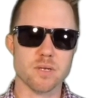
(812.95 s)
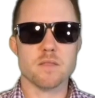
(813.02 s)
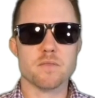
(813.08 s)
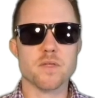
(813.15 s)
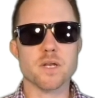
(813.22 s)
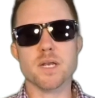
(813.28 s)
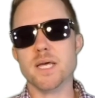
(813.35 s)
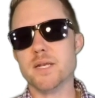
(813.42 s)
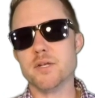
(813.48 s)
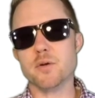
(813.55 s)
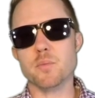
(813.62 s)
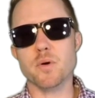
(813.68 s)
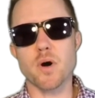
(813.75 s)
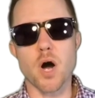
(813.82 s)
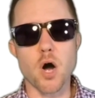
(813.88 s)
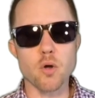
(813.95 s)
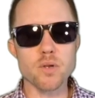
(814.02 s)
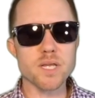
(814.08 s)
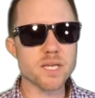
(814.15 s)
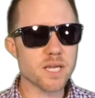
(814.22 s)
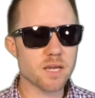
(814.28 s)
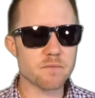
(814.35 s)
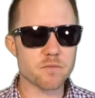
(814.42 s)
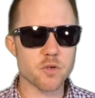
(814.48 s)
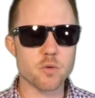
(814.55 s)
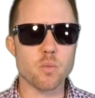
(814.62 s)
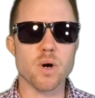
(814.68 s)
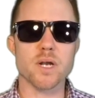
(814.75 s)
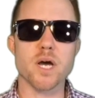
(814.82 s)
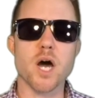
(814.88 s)
The lender will only give you
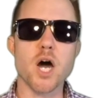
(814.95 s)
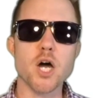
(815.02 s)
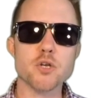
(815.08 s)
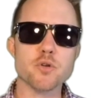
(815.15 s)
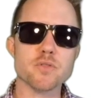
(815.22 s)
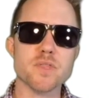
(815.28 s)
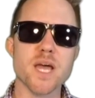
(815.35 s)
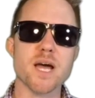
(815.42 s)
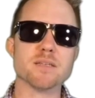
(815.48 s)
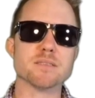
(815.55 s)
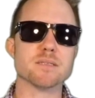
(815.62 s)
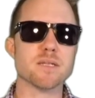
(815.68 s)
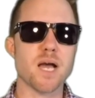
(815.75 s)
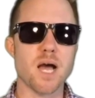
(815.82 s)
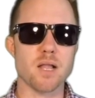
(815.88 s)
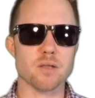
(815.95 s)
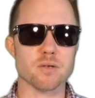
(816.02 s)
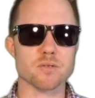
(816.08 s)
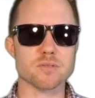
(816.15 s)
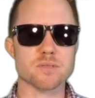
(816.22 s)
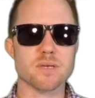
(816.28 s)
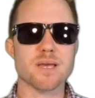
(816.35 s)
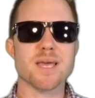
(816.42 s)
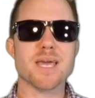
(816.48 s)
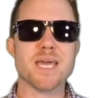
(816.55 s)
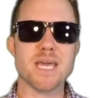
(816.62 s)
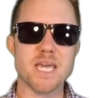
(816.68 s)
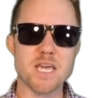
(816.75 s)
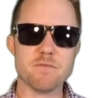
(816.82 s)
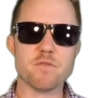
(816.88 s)
$100,000
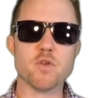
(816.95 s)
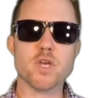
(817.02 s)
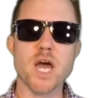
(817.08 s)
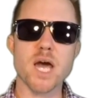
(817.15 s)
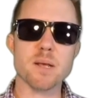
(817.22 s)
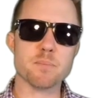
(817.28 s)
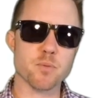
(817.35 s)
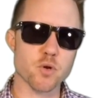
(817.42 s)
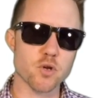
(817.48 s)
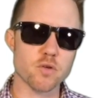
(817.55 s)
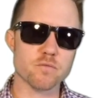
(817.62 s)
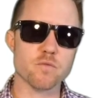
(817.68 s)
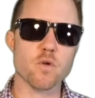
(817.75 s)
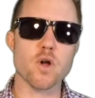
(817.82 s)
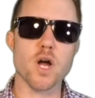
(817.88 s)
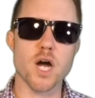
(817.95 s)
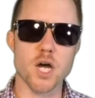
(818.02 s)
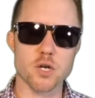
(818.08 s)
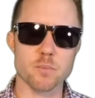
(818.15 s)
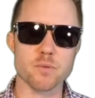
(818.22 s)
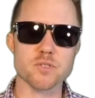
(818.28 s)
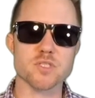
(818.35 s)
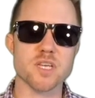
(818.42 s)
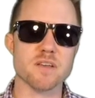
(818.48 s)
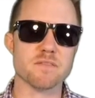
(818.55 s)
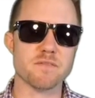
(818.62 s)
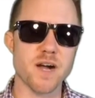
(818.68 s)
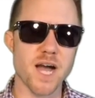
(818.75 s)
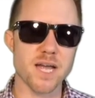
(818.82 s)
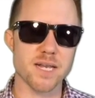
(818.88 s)
if you got approved for 100%
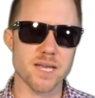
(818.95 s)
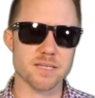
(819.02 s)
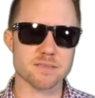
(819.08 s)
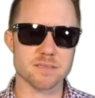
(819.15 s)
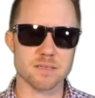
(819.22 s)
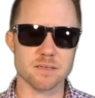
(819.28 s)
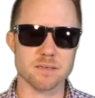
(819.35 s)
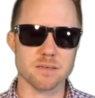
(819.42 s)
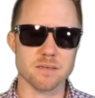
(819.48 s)
financing.